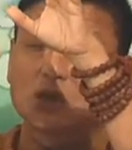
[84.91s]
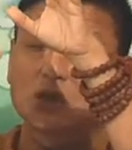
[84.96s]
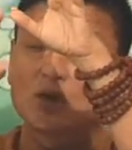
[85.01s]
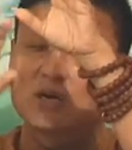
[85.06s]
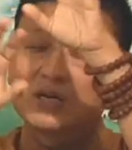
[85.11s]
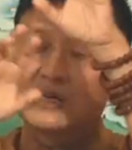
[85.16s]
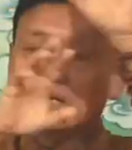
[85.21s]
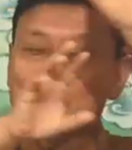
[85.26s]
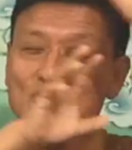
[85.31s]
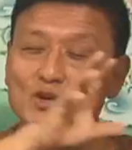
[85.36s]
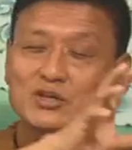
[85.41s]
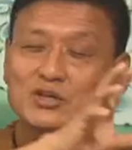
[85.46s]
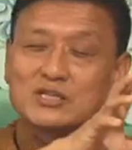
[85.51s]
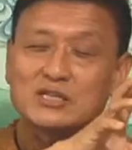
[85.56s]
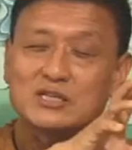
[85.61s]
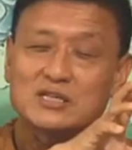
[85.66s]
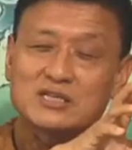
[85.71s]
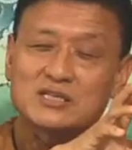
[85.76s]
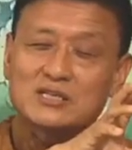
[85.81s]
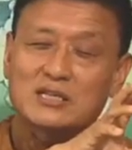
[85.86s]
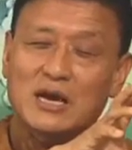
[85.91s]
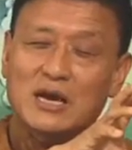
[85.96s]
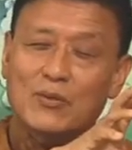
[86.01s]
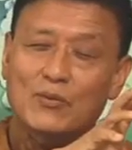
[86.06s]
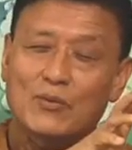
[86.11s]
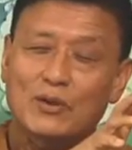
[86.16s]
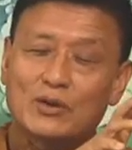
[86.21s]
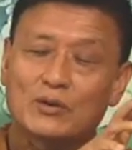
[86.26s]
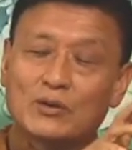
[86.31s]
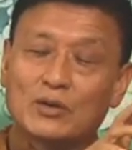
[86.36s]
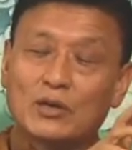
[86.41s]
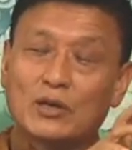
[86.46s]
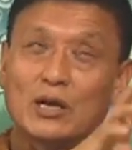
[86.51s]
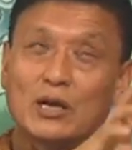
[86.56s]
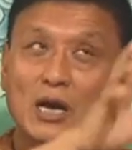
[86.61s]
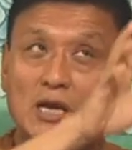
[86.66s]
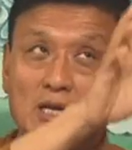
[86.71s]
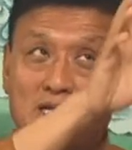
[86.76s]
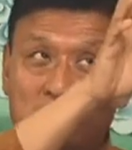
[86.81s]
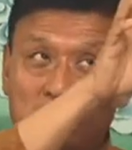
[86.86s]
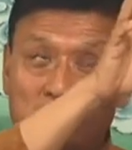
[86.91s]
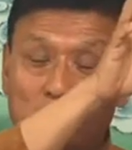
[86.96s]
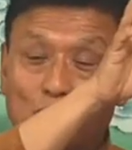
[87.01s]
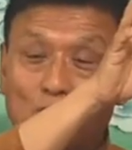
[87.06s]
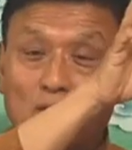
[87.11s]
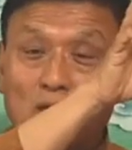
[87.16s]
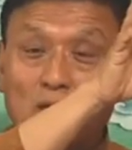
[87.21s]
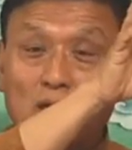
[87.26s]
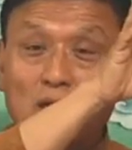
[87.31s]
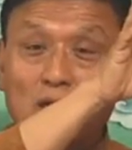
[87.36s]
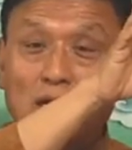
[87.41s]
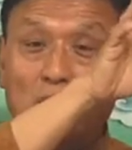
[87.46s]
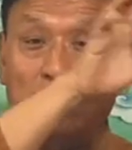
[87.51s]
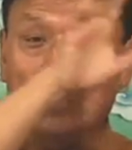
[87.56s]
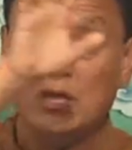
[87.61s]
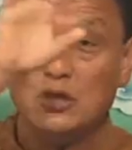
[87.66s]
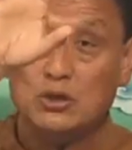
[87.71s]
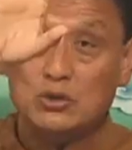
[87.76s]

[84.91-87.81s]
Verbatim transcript: Or I did not see this that well. I see it more clearly.